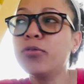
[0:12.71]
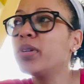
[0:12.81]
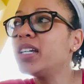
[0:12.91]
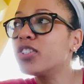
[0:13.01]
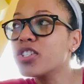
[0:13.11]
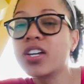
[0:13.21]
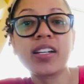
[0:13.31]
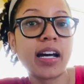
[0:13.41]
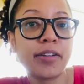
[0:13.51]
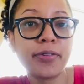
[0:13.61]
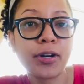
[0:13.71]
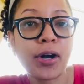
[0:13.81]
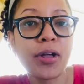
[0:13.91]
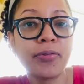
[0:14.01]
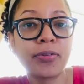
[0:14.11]
we just got out of a
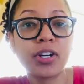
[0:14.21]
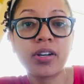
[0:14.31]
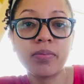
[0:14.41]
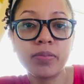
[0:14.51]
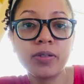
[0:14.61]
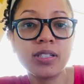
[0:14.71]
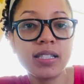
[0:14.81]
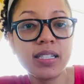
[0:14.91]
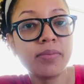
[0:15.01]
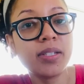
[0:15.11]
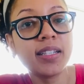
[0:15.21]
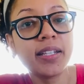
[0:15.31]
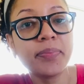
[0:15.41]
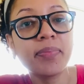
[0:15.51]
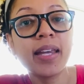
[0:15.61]
call for a component team
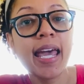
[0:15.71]
meeting,